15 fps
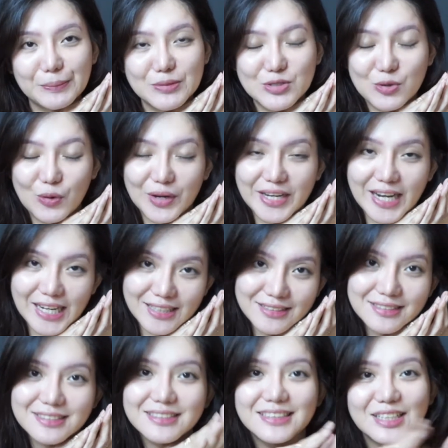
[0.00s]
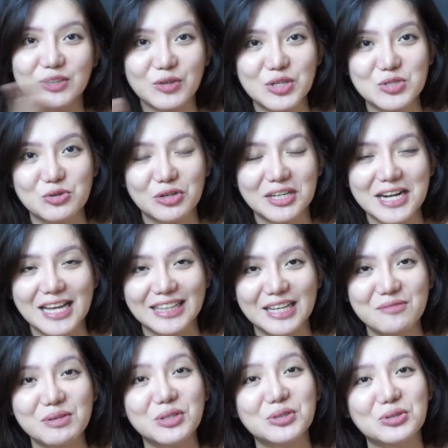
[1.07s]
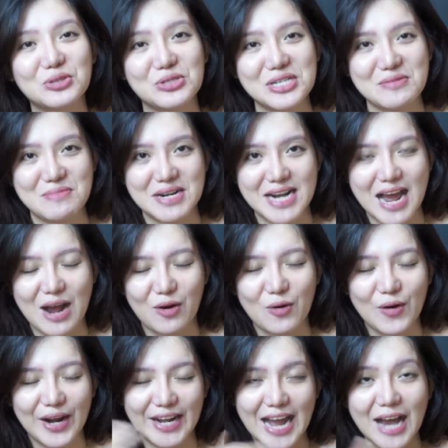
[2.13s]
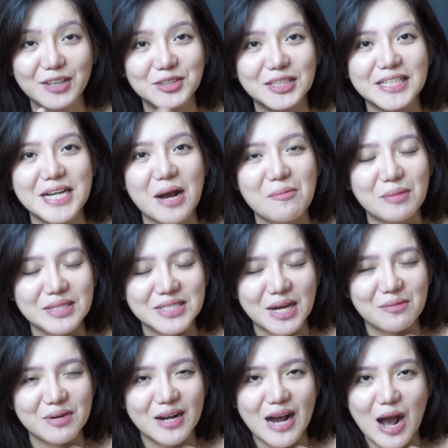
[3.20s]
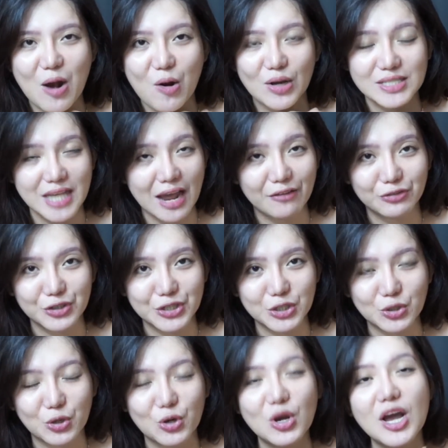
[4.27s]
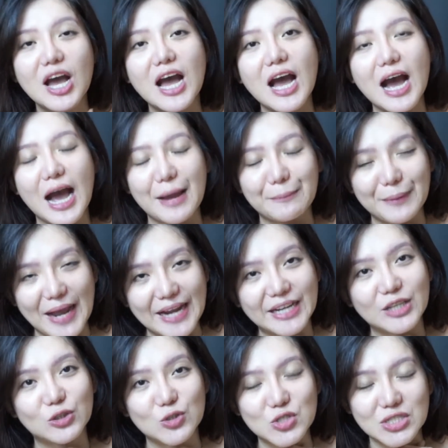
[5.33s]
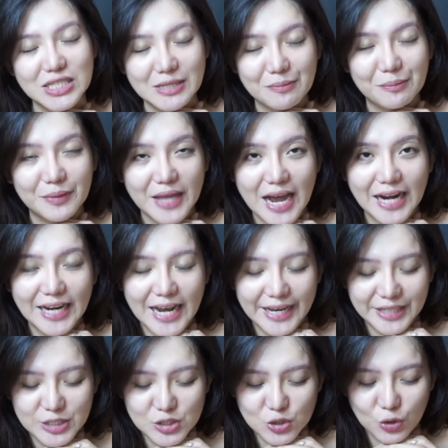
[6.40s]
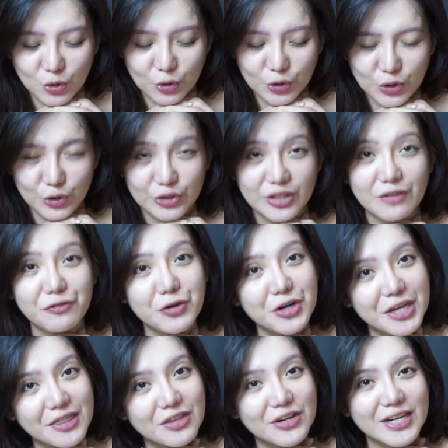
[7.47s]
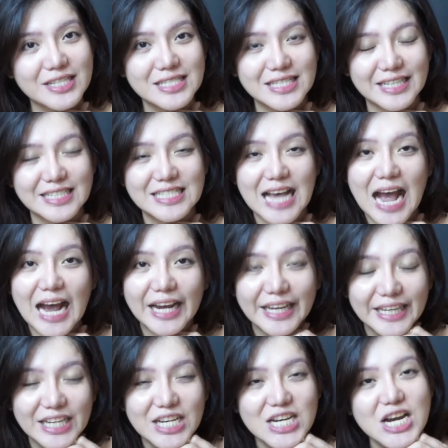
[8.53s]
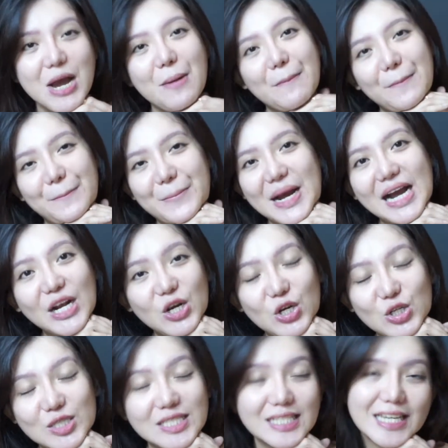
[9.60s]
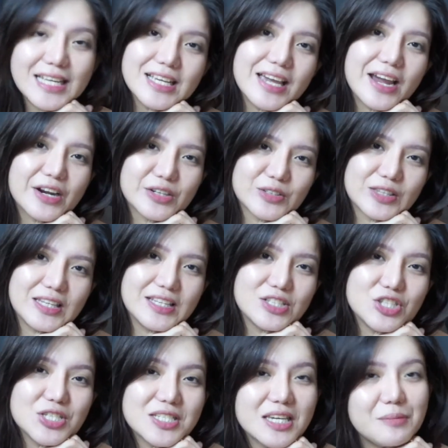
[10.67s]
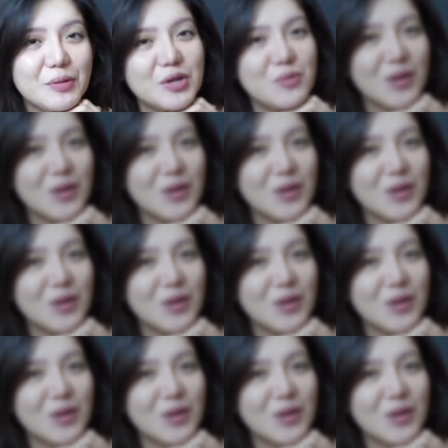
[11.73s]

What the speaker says: So, ayan. Ganito yung itsura natin. Matutulog naman na ako. And actually, nakapajama na ako kasi after nito, I'm planning to sleep na, guys. So, yun. If you're interested sa aking bagong skincare routine, just keep on